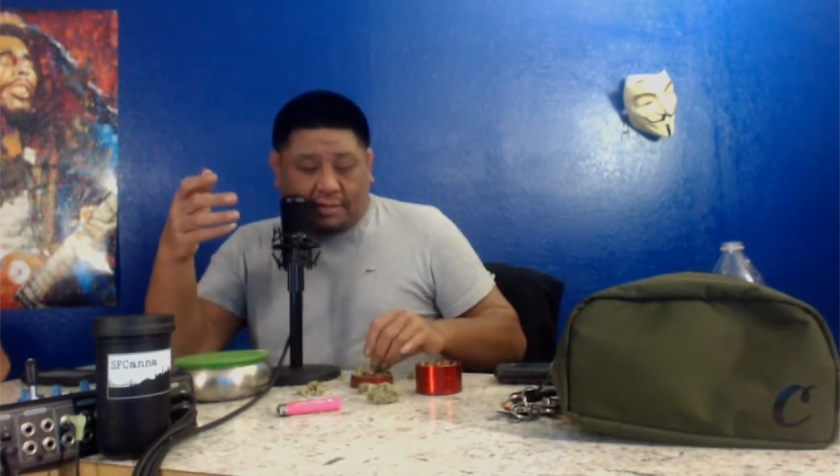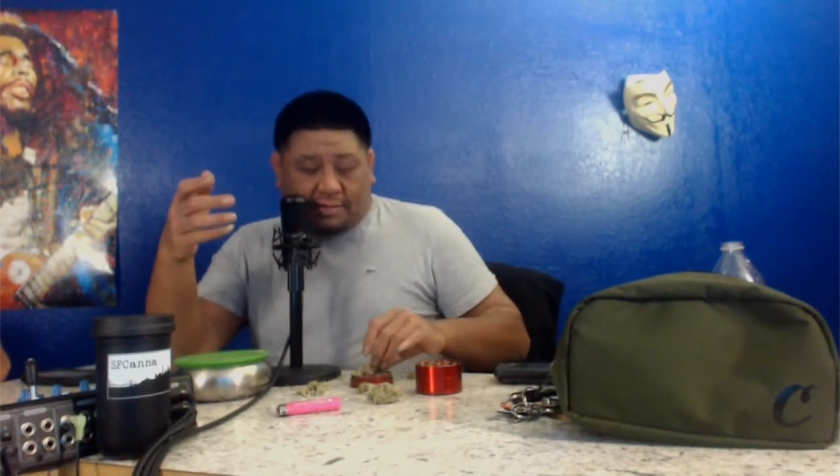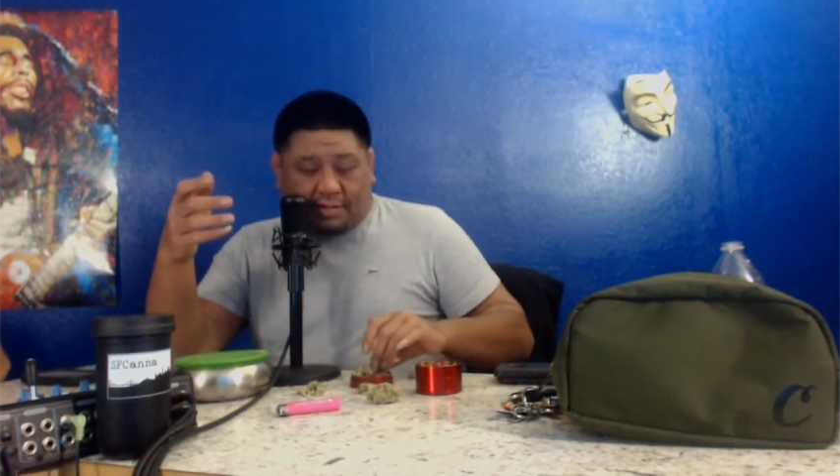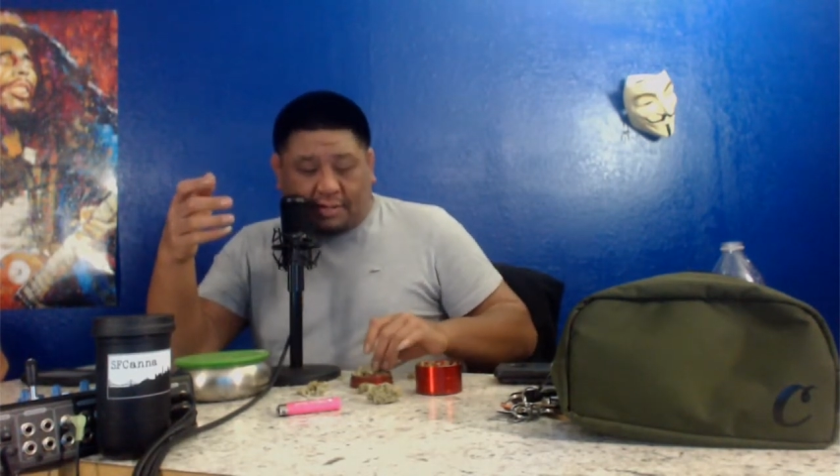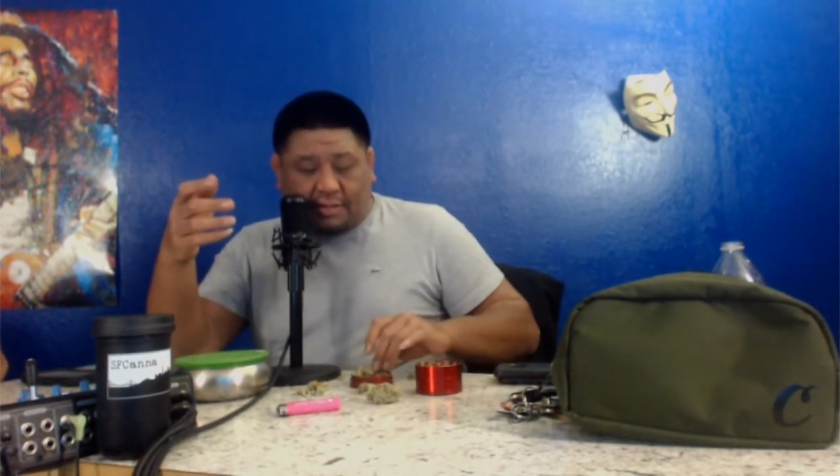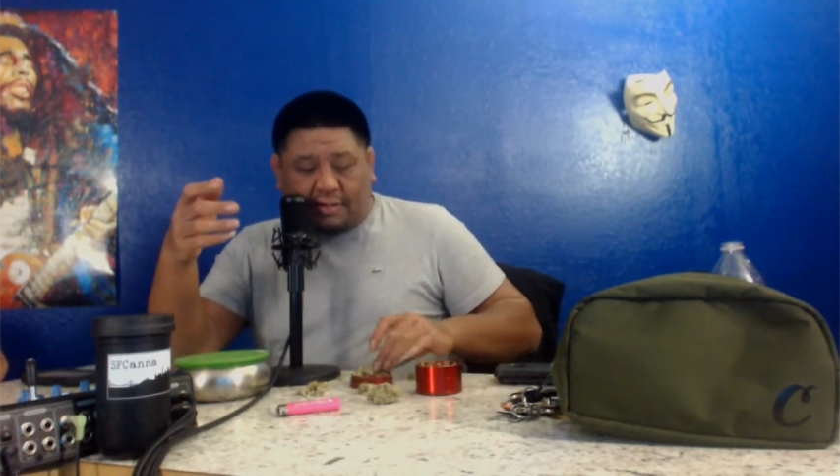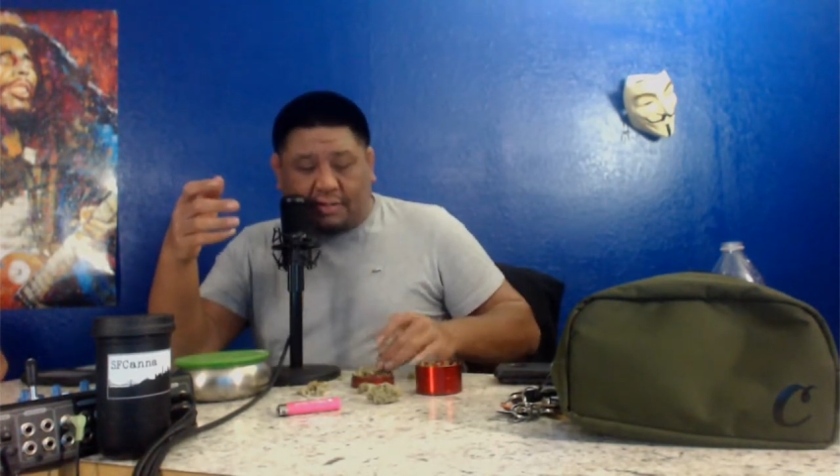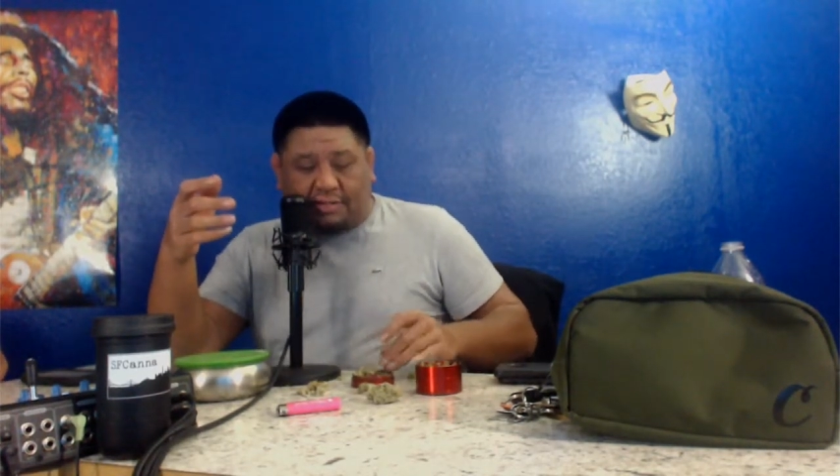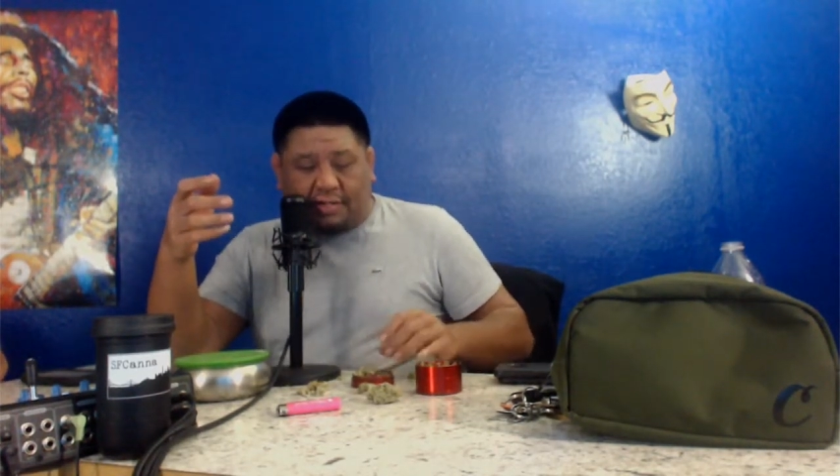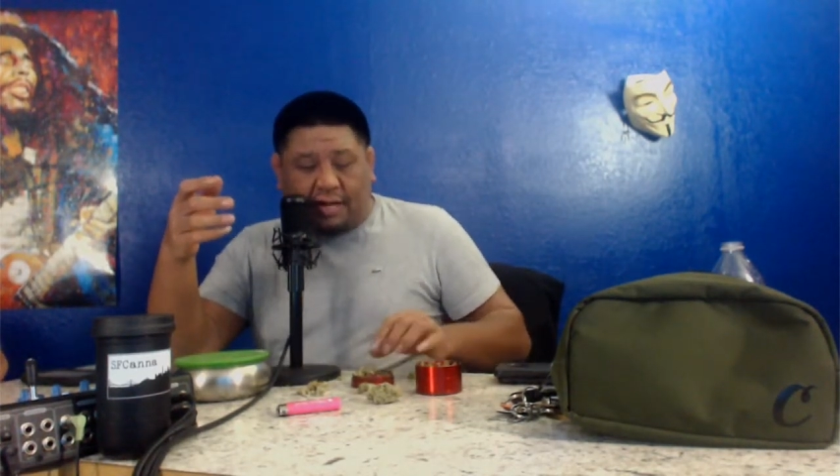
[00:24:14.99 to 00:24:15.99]

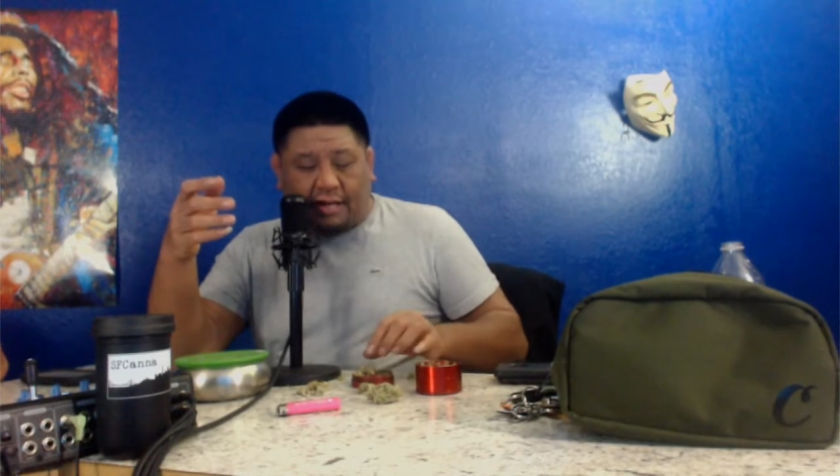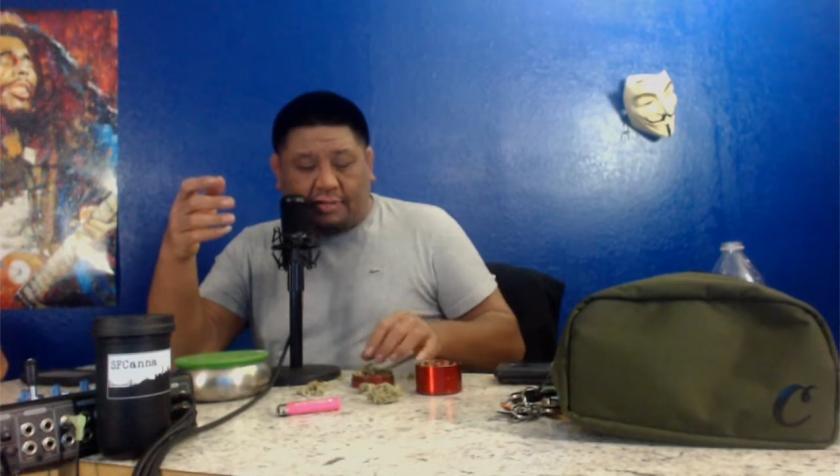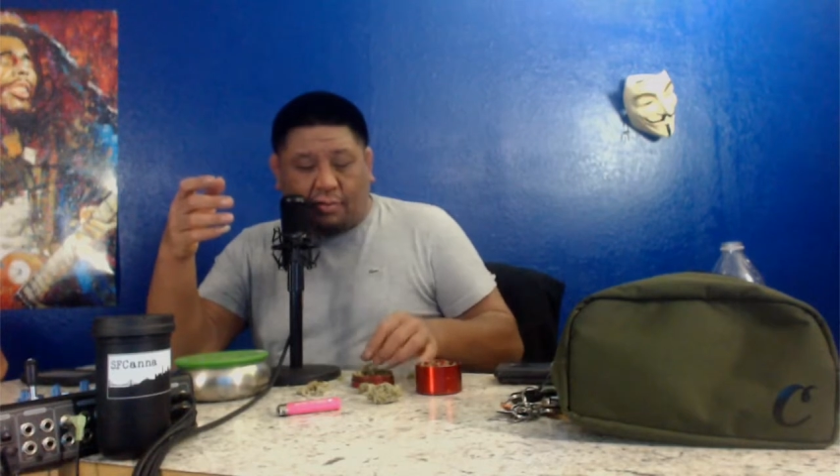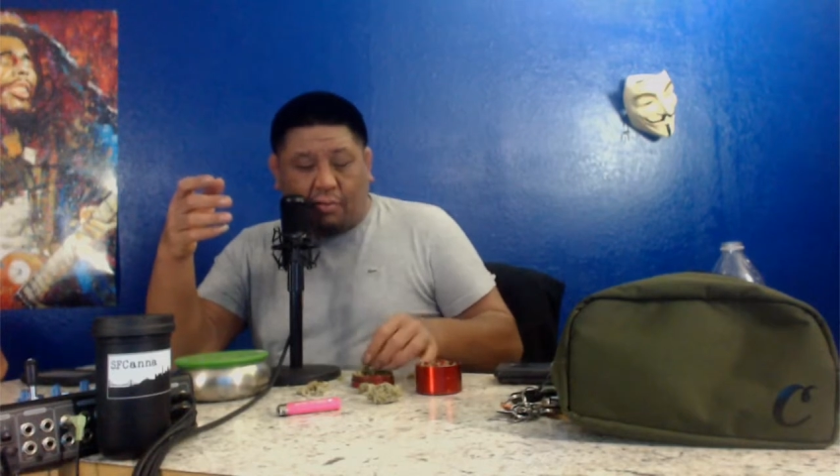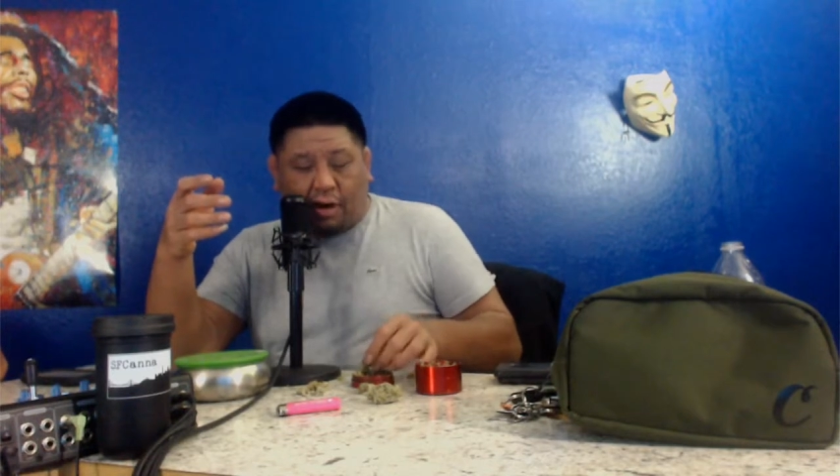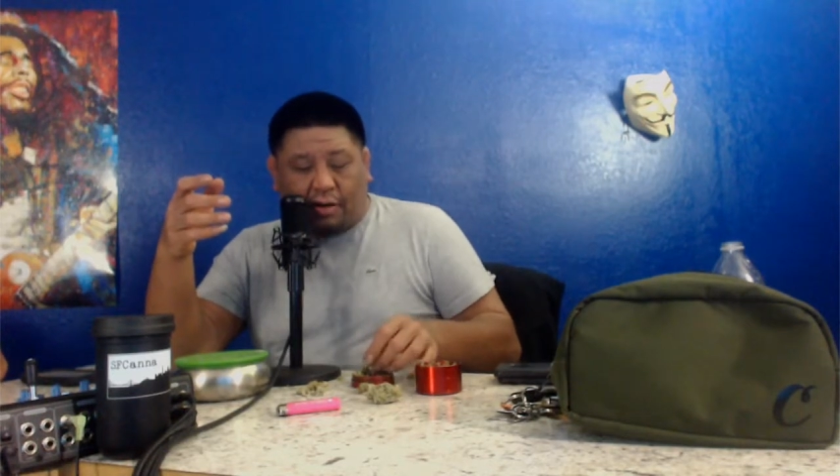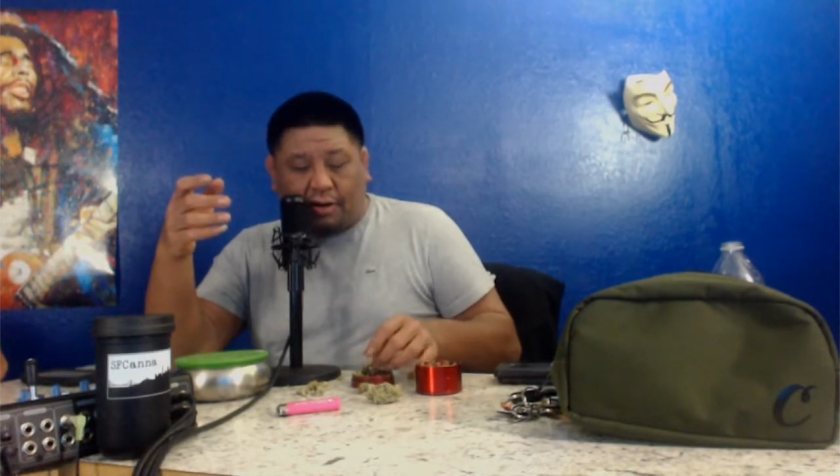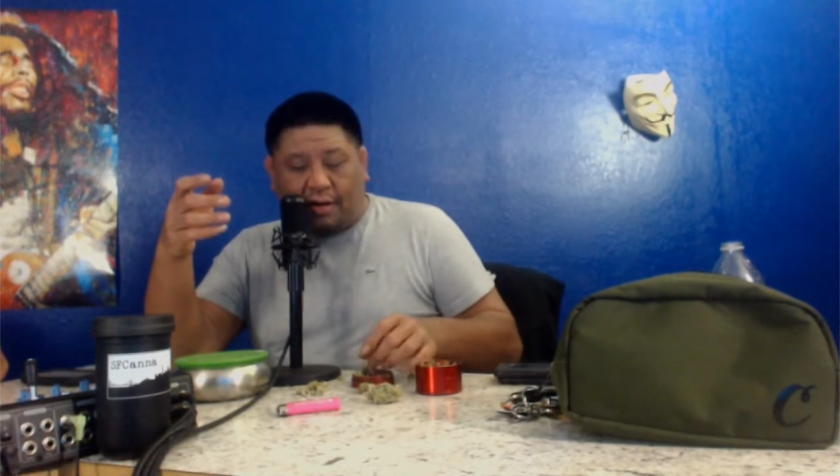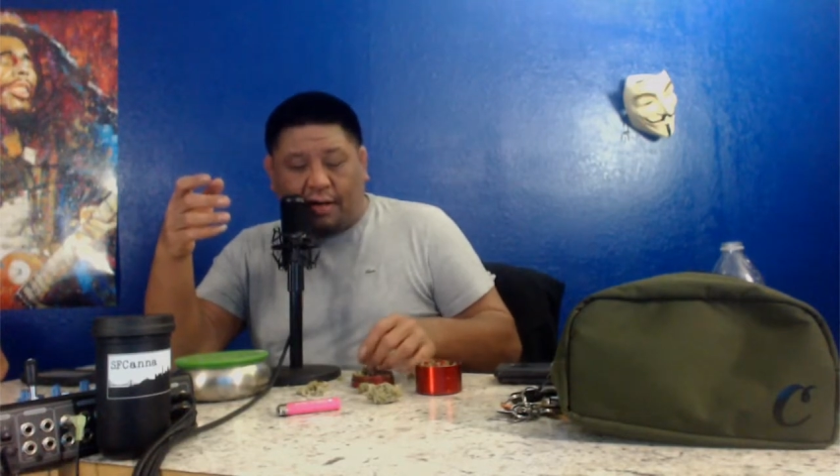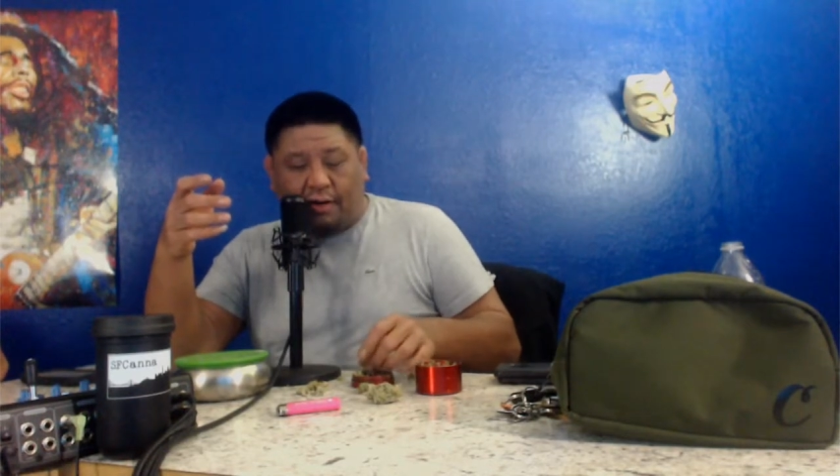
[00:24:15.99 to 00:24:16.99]
the genetics are
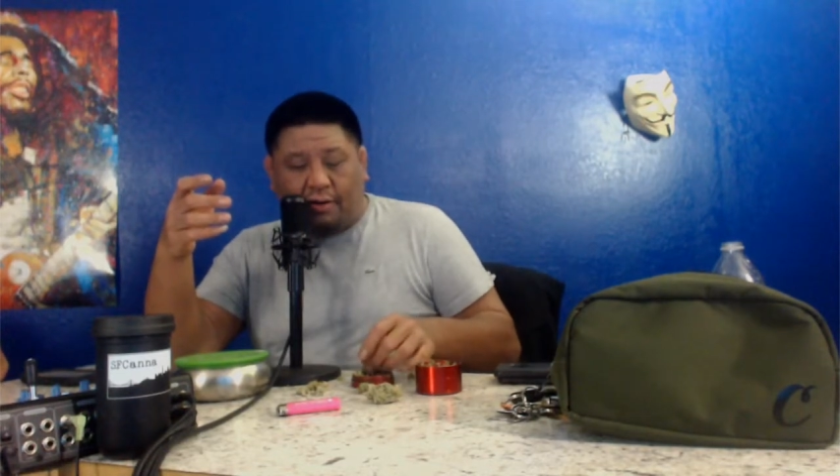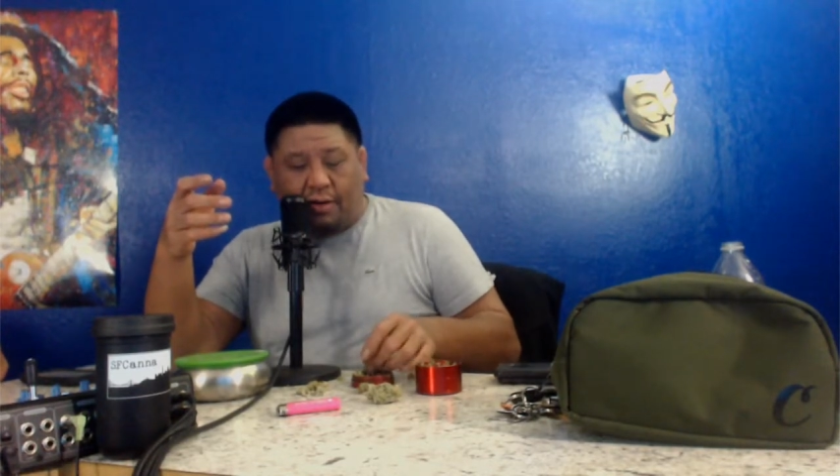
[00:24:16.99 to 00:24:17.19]
watered down.